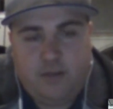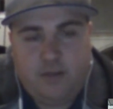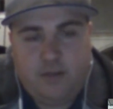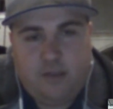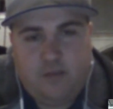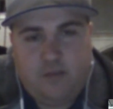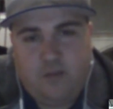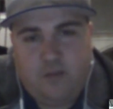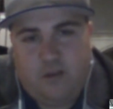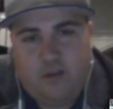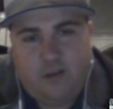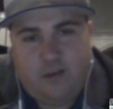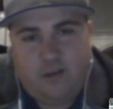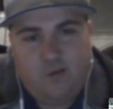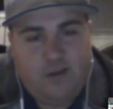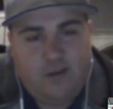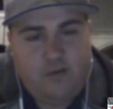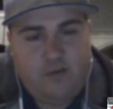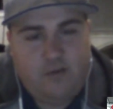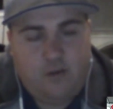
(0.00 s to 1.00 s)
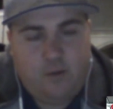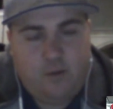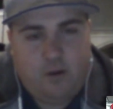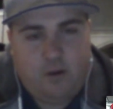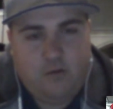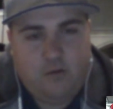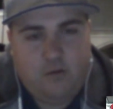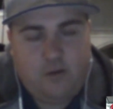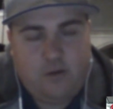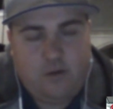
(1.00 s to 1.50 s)
10 million in revenue
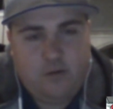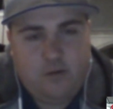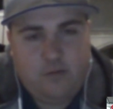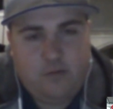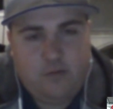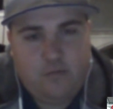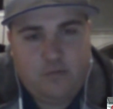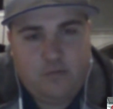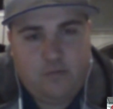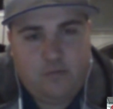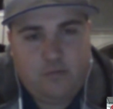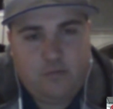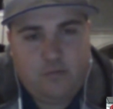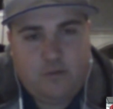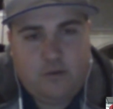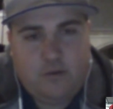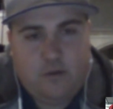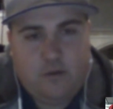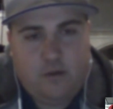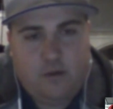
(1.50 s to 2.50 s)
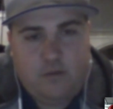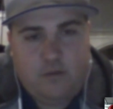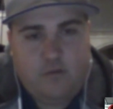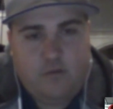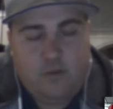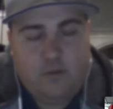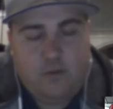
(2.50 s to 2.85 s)
probably for the